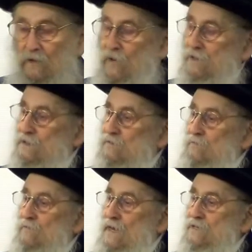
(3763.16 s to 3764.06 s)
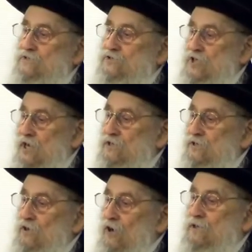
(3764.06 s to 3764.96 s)
What made
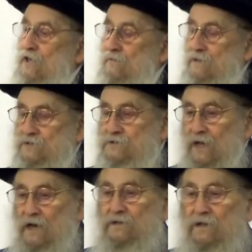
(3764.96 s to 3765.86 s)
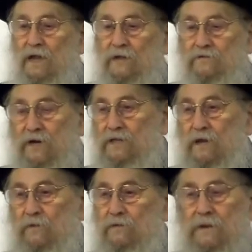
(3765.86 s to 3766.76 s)
Yaakov, that
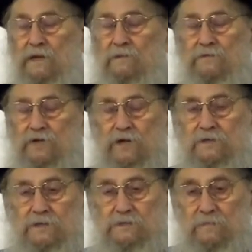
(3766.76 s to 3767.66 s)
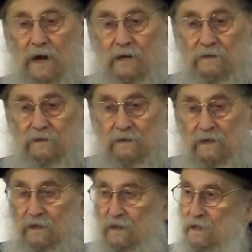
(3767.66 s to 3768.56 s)
traitor, what made him change his
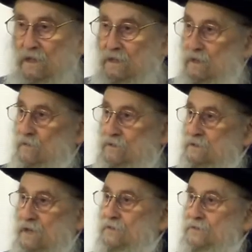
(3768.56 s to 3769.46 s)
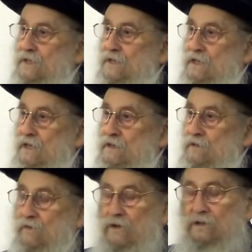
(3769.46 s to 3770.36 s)
mind? There was nothing in
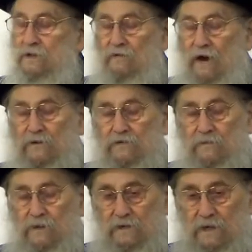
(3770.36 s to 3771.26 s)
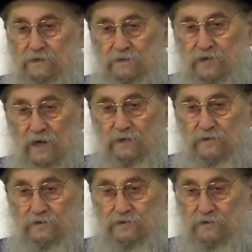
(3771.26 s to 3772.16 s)
the world around him that has
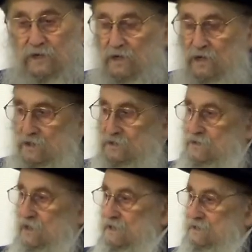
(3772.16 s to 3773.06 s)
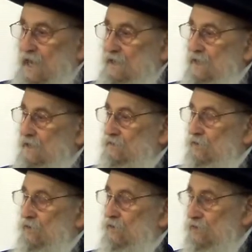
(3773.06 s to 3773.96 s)
changed. He still sat on
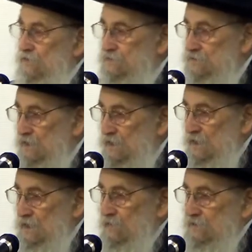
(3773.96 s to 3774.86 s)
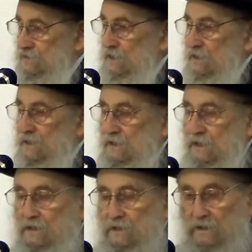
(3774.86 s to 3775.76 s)
the horse. He was still the
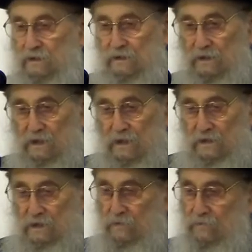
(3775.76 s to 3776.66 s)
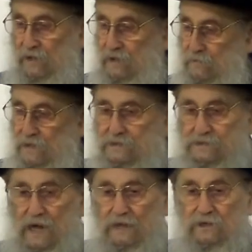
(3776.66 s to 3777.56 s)
leader. The big
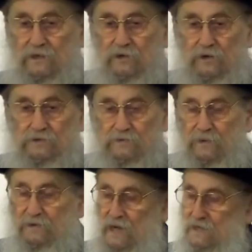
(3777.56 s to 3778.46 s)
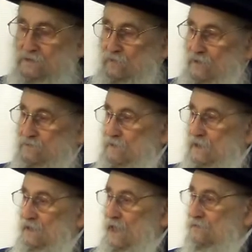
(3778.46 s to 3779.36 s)
tzaddik Yosef and Eliezer was
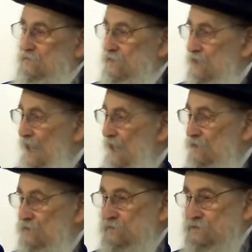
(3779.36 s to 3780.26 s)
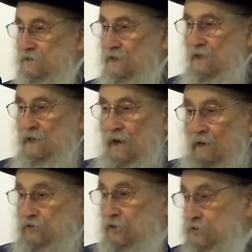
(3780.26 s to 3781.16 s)
being led to the gallows.
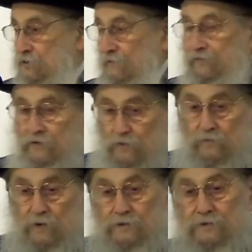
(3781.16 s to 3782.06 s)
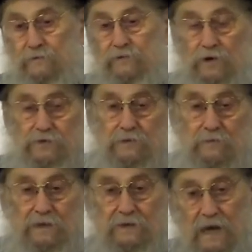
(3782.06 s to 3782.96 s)
But just a few words of
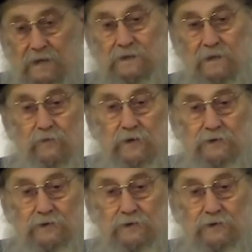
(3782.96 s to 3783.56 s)
Yosef and Eliezer